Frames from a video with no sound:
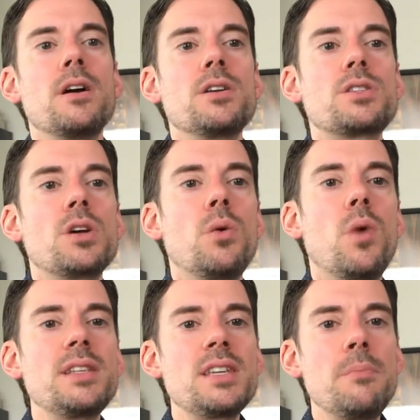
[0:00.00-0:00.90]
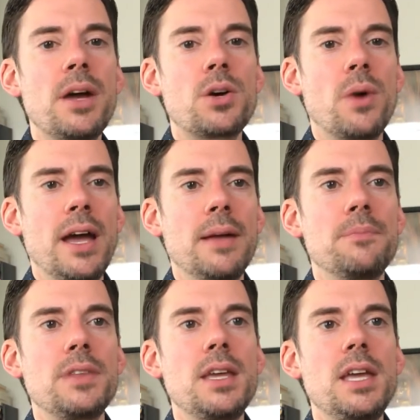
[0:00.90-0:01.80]
So what's a better way?
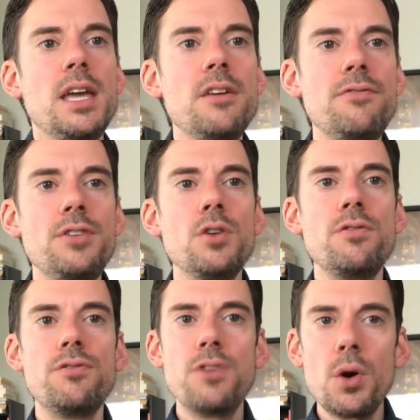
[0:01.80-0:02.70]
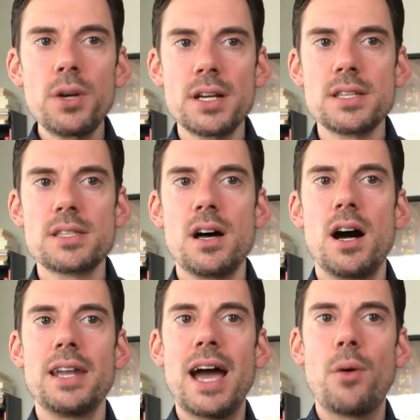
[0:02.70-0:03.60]
If you focus
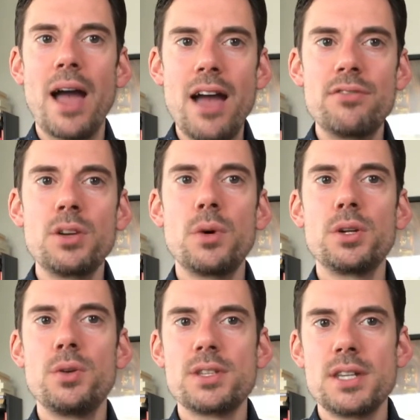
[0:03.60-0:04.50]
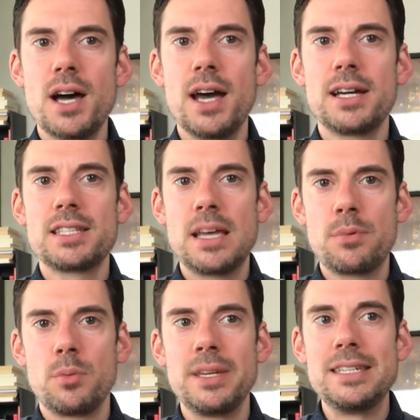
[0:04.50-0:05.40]
on how everyone who does not accept
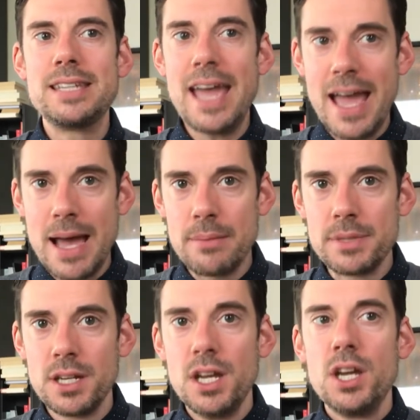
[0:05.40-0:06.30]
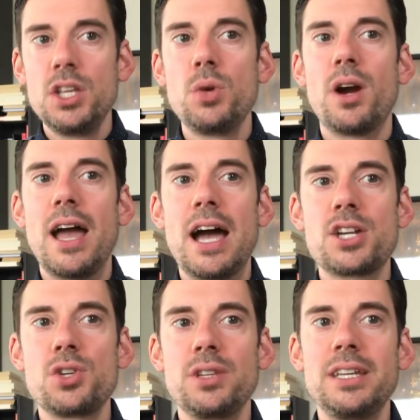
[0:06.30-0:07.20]
will be damned, you are
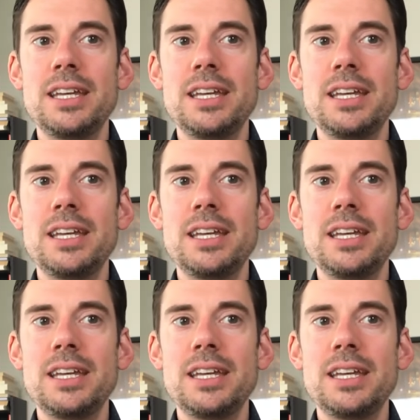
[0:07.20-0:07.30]
actually